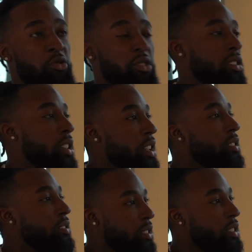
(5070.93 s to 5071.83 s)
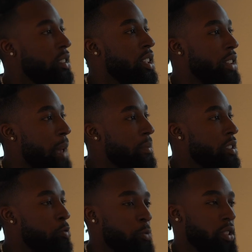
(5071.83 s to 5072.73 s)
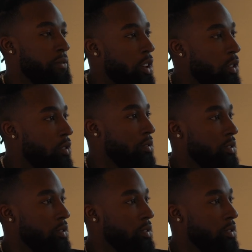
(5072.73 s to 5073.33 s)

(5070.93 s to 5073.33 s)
You just let it happen. You went with the flow.